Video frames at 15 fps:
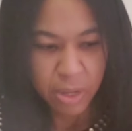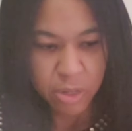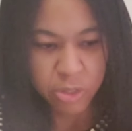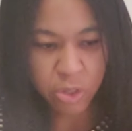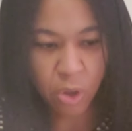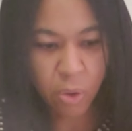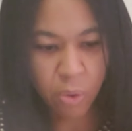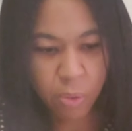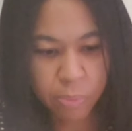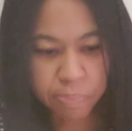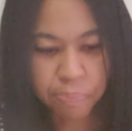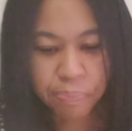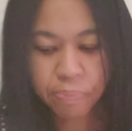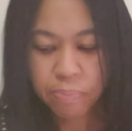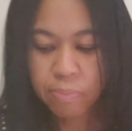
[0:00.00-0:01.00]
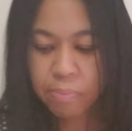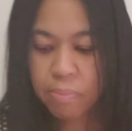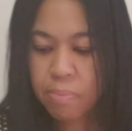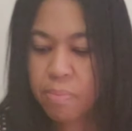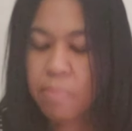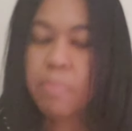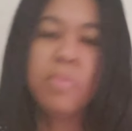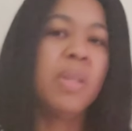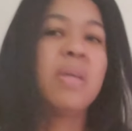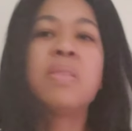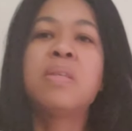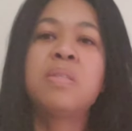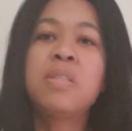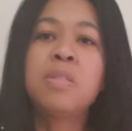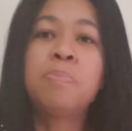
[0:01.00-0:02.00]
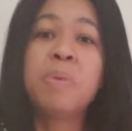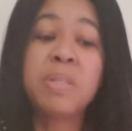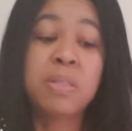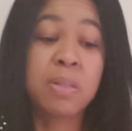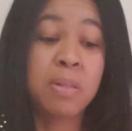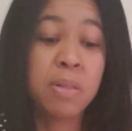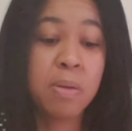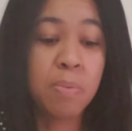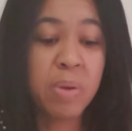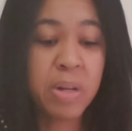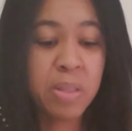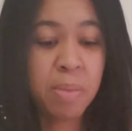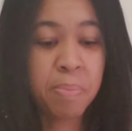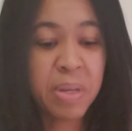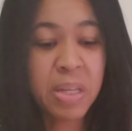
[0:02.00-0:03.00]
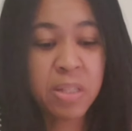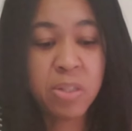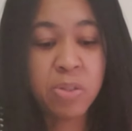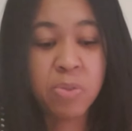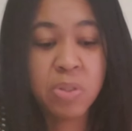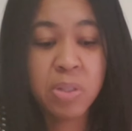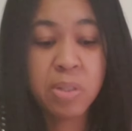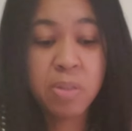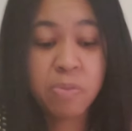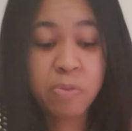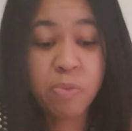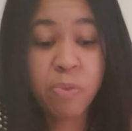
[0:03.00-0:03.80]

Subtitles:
So this is basically one of the biggest uses